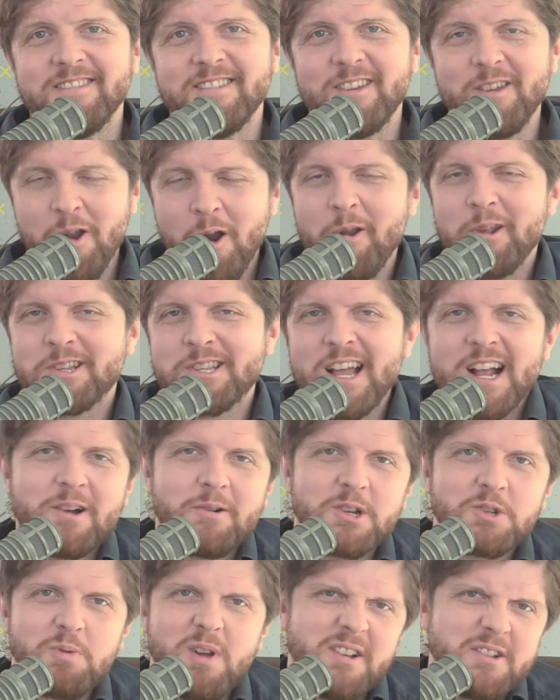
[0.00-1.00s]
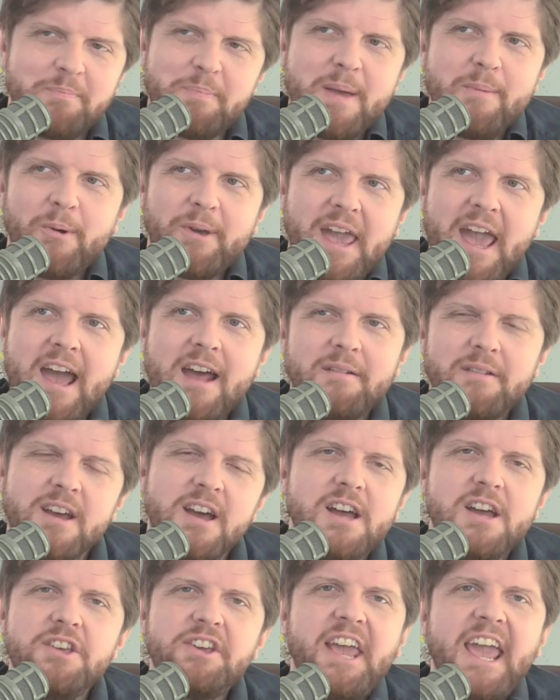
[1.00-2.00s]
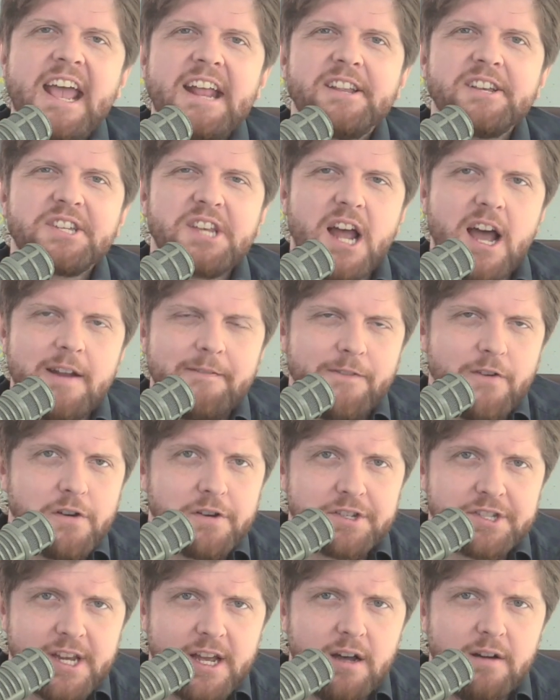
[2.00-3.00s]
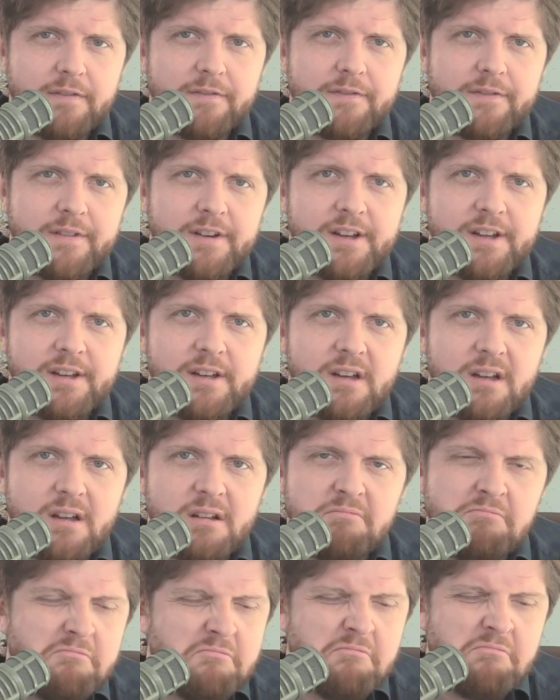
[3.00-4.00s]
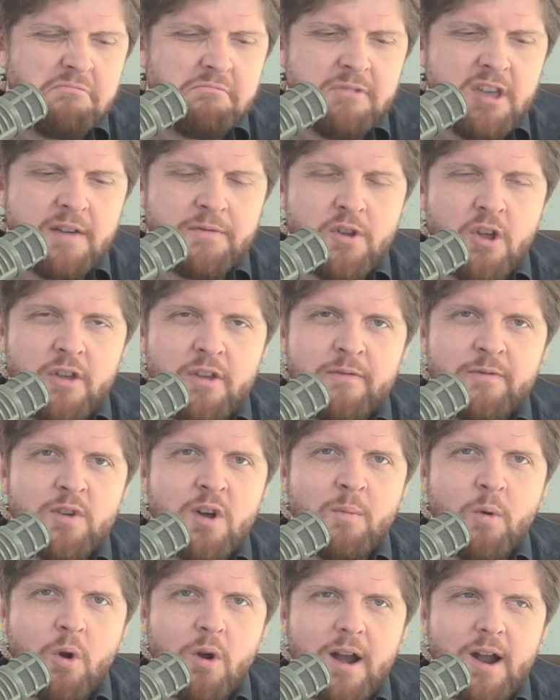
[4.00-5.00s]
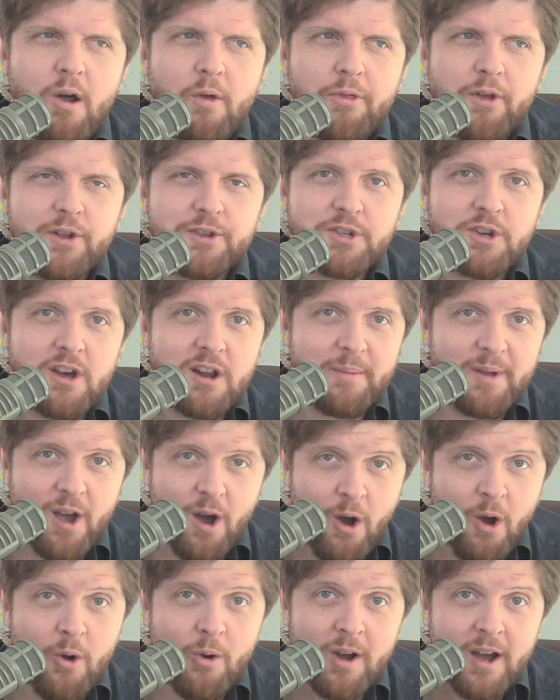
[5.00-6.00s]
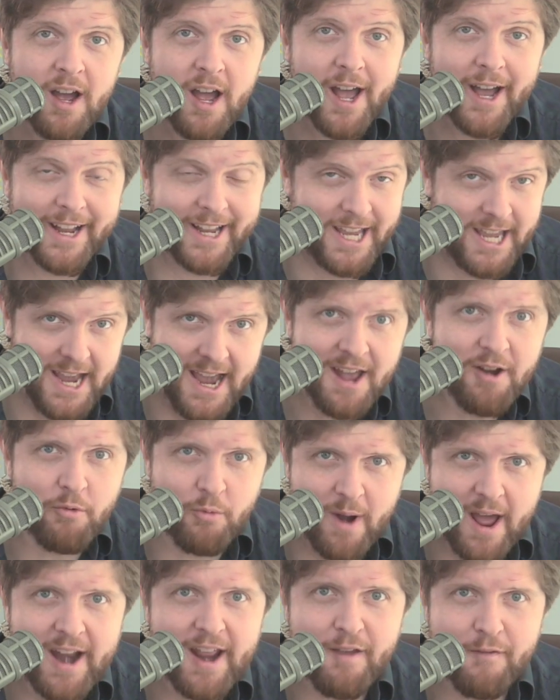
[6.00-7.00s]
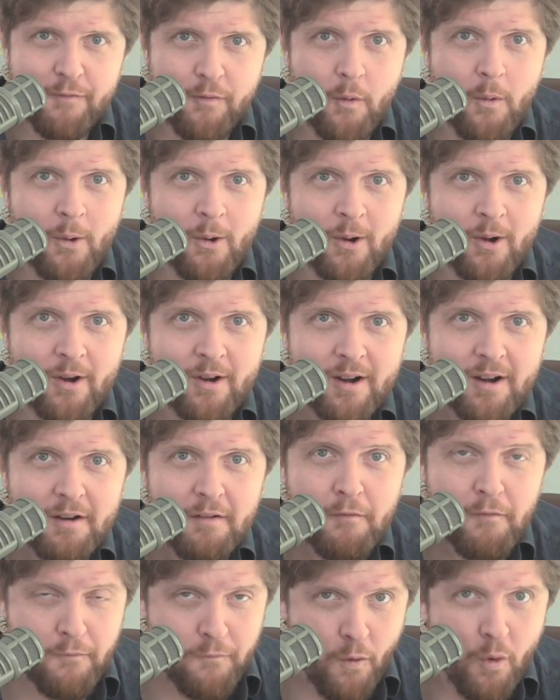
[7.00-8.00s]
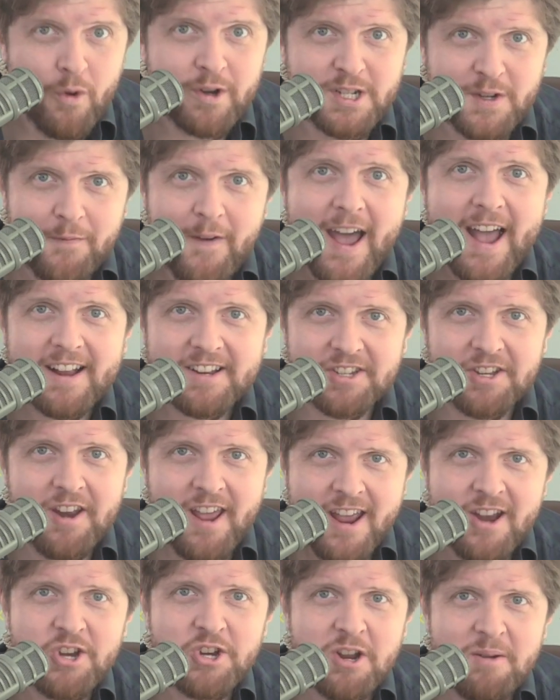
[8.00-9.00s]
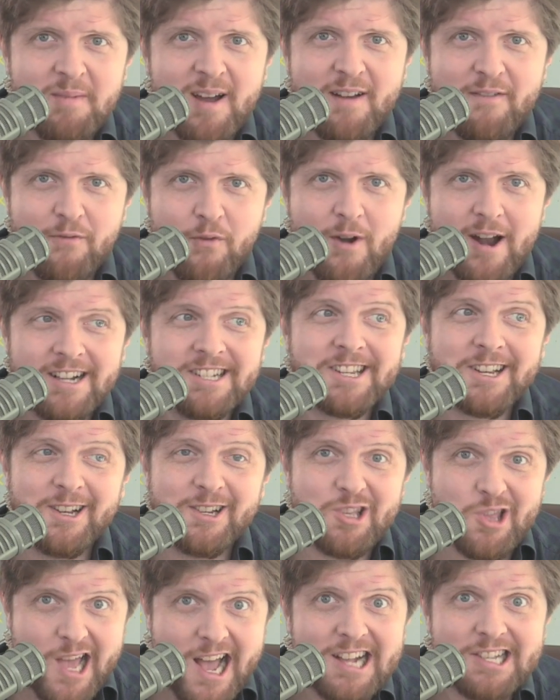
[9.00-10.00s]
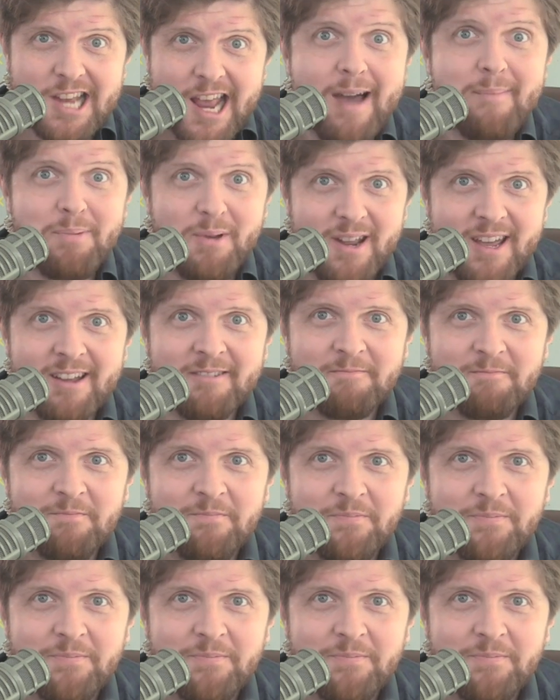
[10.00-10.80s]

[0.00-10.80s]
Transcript: You notice that, Chris Wallace? People can't, you can't decide for yourself. You have no, you have no more health autonomy. Oh, get ready for forced vaccination, my friends, because that's happening.